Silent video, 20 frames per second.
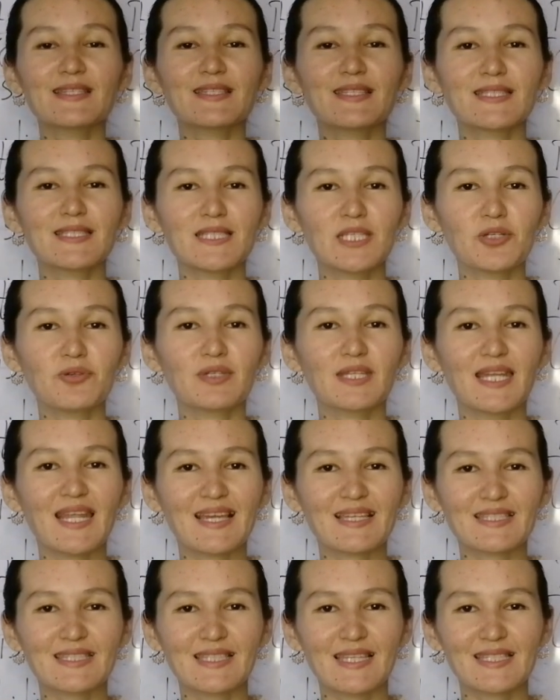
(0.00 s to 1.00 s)
See you in the
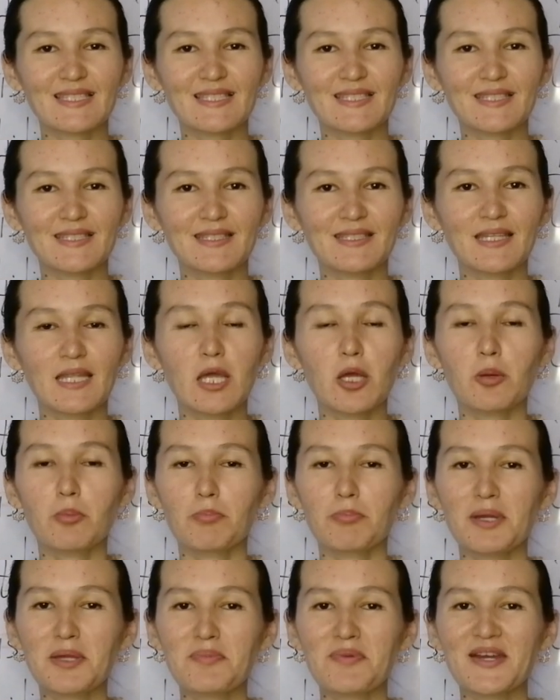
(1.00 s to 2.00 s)
next lesson.
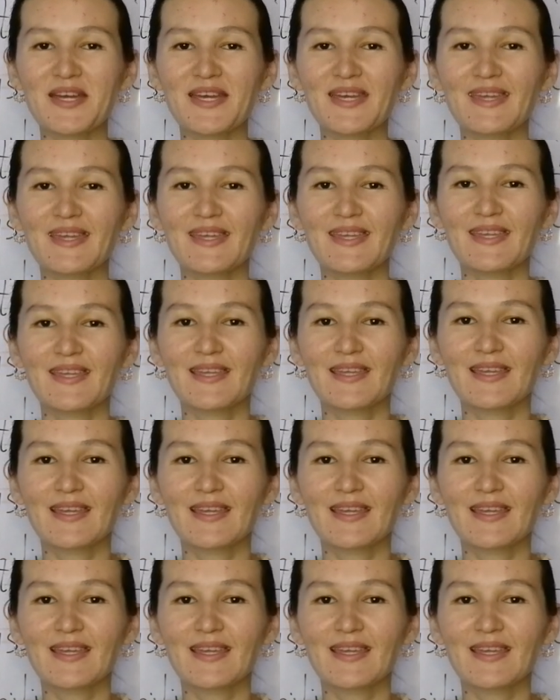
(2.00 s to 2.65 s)
Bye-bye.